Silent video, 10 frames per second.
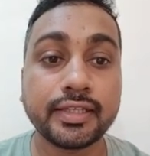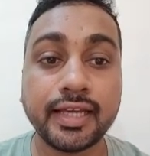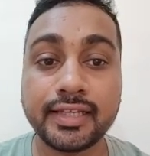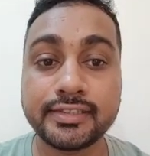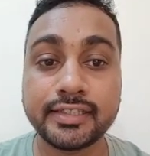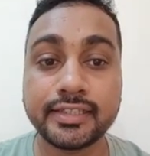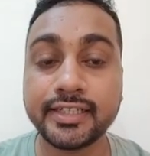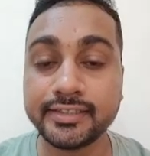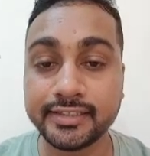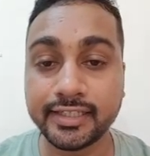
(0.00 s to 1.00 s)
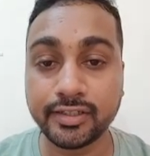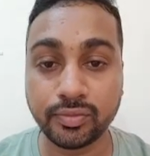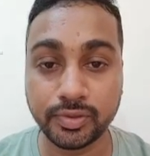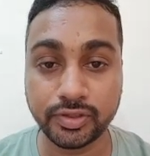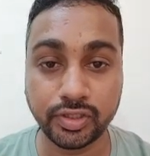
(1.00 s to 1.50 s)
gadgeted
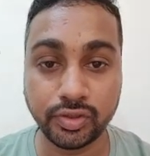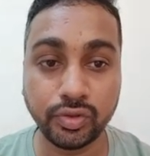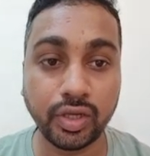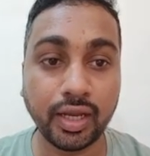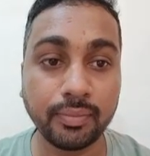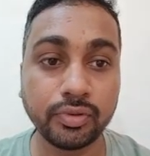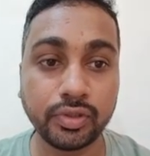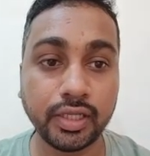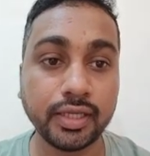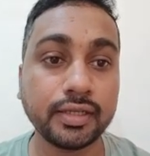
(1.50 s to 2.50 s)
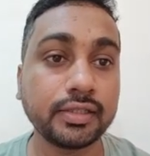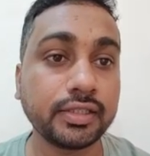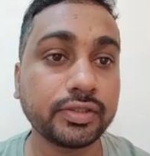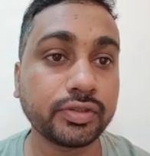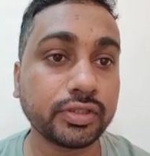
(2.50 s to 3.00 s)
officer, you have to take
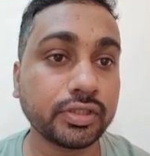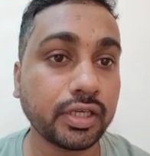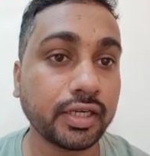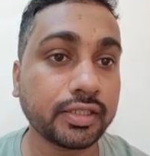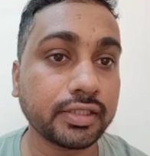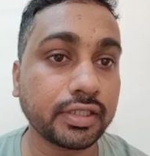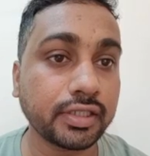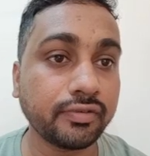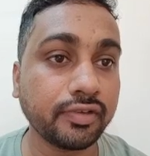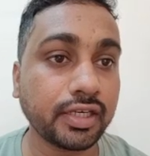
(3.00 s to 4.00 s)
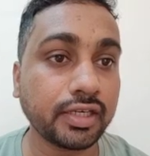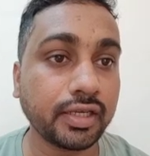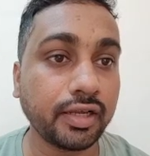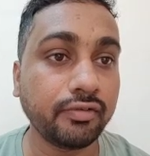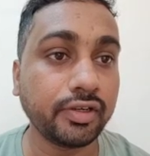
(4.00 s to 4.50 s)
this character certificate.
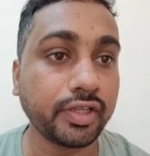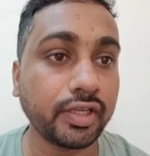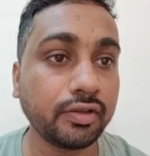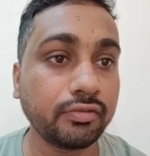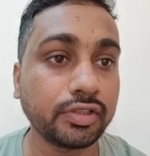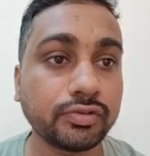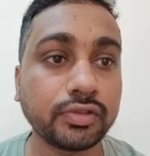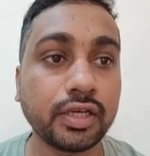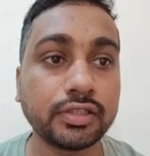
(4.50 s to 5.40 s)
I will tell you one.